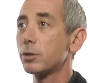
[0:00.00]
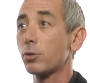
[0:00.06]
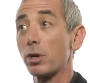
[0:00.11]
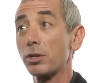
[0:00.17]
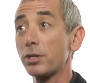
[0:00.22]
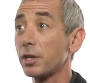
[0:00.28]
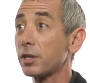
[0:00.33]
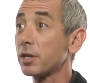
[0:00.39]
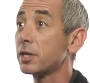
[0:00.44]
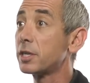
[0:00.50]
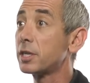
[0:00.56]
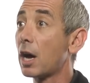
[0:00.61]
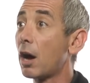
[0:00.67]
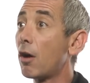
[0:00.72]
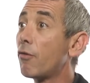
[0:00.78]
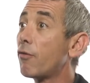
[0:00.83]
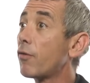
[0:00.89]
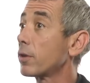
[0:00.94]
So our sense of
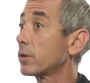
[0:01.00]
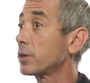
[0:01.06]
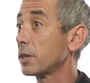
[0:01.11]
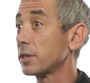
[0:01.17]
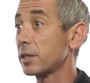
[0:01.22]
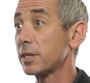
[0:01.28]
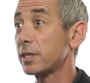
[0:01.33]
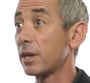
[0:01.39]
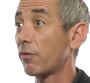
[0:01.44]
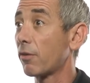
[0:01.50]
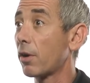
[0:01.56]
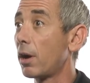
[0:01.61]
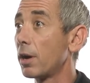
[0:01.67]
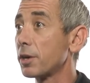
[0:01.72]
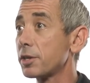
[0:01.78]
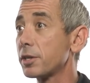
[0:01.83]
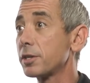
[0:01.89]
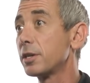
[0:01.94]
self, our sense of self
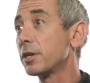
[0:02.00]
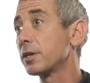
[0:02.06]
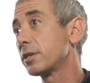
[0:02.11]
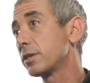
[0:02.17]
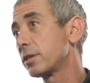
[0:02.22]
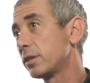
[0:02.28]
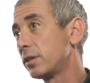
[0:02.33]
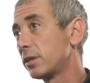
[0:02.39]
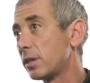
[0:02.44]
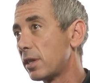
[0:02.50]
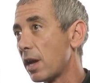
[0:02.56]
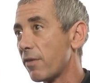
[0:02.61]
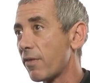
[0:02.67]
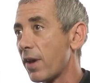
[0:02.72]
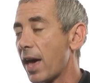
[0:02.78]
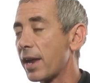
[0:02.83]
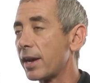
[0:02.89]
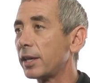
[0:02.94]
consciousness, they
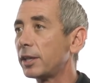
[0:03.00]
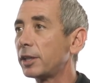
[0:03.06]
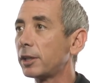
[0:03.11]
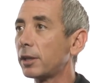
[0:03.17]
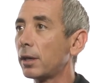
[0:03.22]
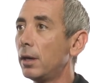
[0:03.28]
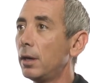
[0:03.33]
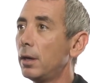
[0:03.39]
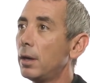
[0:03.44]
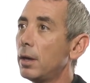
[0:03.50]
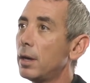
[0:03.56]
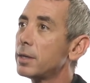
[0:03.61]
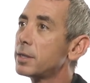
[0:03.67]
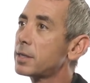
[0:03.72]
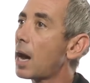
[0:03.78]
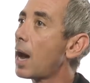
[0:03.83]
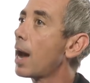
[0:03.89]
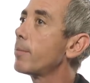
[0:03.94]
vanish.
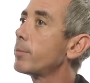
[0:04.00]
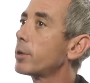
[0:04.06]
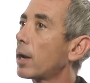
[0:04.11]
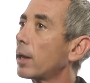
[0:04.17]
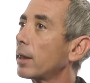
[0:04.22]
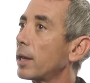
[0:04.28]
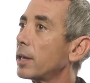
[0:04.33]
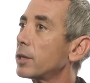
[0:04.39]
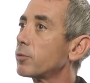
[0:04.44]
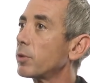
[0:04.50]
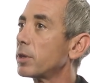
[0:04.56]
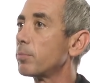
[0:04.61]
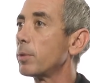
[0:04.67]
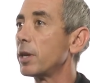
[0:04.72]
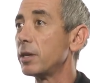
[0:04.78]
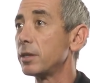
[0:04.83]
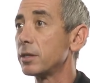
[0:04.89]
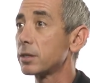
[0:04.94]
Time dilates, which
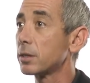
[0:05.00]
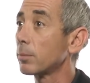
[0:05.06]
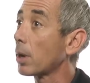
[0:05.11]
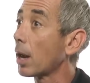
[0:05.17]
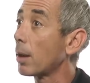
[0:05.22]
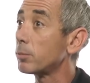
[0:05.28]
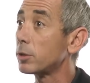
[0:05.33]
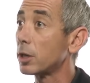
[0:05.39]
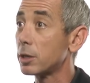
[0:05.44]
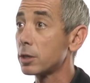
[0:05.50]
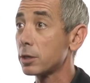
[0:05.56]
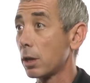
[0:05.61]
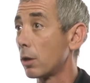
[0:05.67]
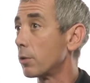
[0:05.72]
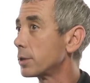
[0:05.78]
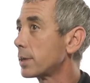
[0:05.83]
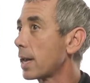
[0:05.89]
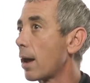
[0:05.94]
means sometimes it
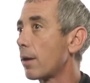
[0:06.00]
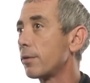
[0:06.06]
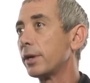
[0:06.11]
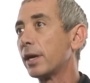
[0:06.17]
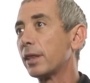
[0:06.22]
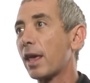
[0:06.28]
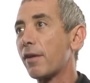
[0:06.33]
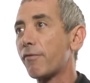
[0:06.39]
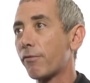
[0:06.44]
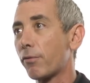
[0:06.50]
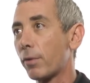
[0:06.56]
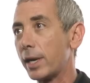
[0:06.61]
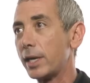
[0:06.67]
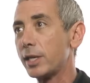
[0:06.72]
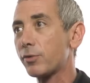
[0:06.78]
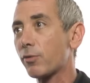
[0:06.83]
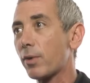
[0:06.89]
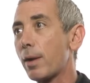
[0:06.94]
slows down. You get that
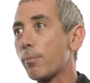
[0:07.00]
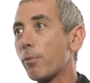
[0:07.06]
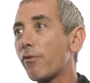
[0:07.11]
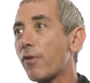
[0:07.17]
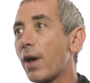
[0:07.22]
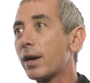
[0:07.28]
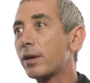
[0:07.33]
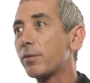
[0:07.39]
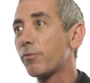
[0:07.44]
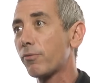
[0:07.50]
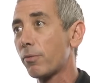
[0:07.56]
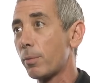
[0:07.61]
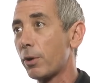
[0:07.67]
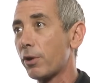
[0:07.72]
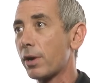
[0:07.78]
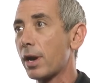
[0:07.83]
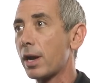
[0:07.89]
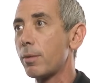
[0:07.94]
freeze frame effect,
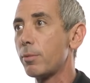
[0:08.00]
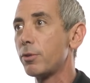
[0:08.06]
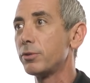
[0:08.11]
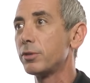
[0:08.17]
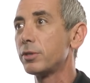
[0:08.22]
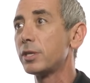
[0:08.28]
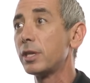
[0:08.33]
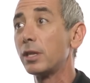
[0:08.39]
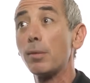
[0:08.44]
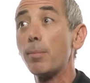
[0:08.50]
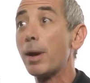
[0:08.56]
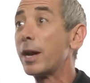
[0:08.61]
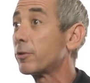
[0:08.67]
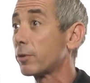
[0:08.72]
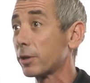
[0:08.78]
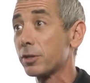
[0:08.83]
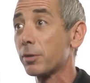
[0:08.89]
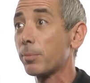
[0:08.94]
familiar to anybody who's seen The
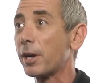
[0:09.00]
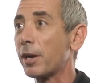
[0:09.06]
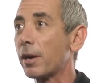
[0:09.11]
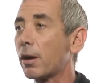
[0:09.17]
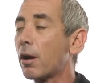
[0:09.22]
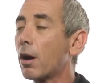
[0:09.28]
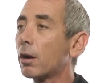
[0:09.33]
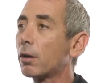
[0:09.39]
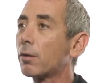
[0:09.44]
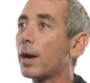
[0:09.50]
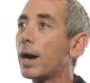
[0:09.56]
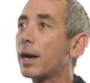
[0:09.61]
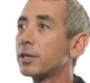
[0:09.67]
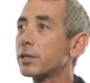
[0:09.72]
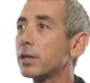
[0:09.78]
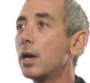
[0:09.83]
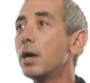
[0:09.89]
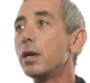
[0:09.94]
Matrix or been in a car crash.